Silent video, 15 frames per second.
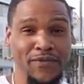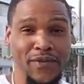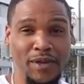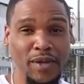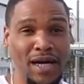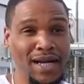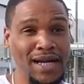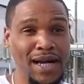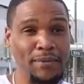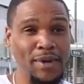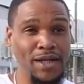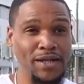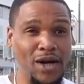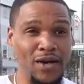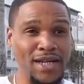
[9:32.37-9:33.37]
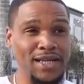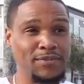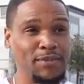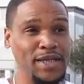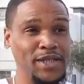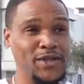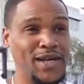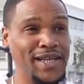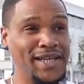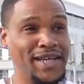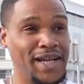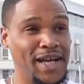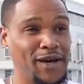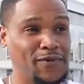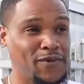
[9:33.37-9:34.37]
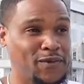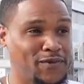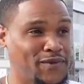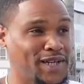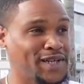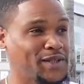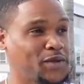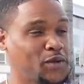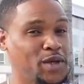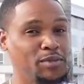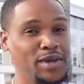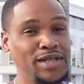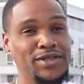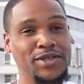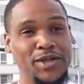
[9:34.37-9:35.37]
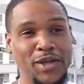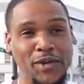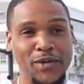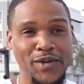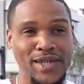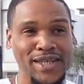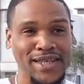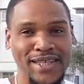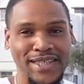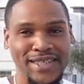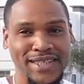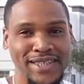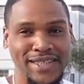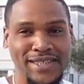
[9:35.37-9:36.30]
You feel me? I got my dog that's been trying to get out for fucking 3 months ago. Shit